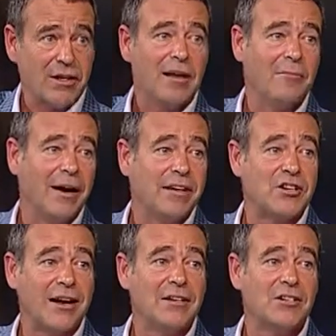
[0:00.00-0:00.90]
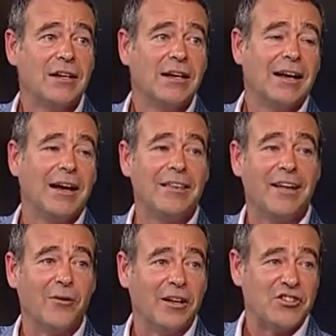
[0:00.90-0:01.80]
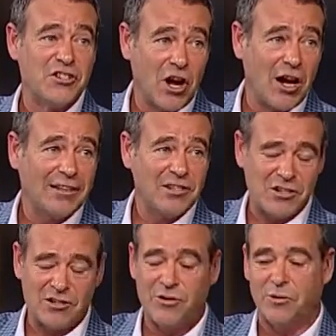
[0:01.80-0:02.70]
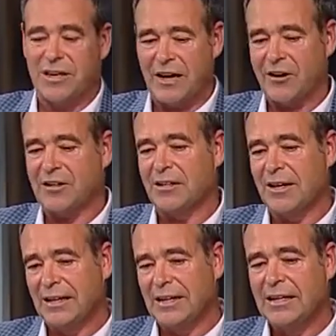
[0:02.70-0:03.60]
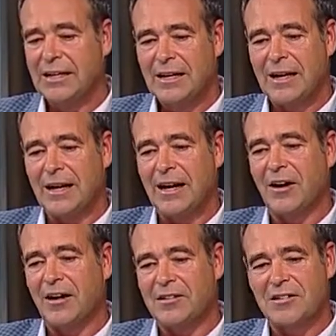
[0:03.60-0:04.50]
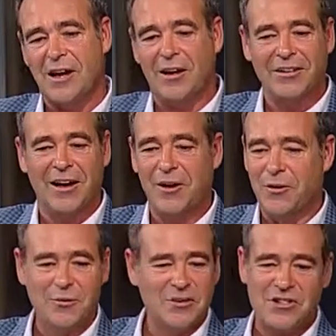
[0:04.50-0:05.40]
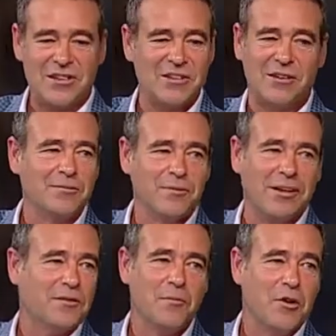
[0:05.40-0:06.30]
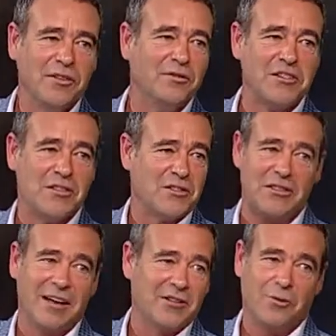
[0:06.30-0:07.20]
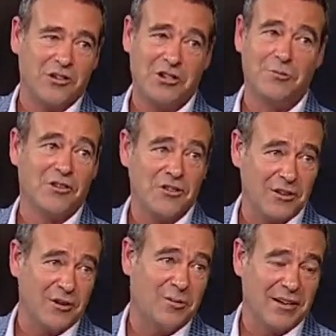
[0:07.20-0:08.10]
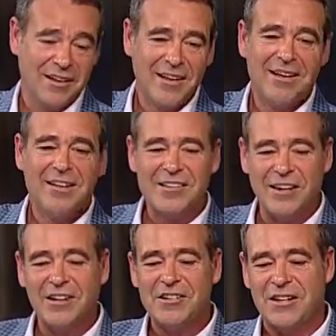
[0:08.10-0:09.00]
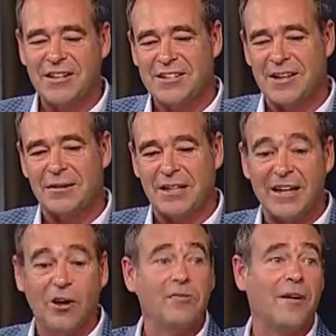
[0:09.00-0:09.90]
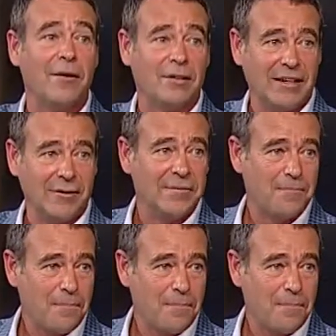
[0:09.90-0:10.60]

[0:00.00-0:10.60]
It may change. The other one's 9. She's a real character, Ella. I don't know. She's a moving feast at the stage what she wants to do, but she's keen on farming anyway.